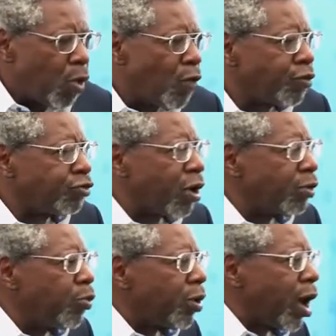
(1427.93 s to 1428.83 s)
And all of a
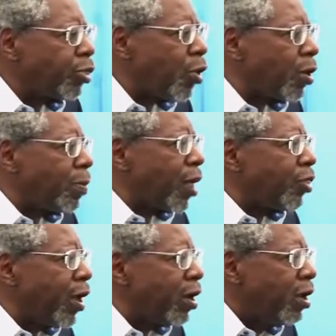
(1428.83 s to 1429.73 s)
sudden, when I thought
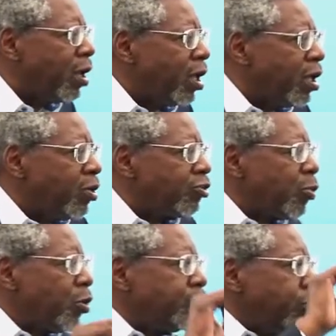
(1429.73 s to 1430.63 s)
about that,
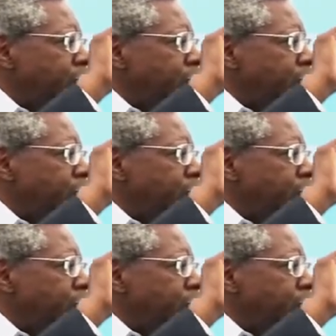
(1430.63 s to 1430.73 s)
someone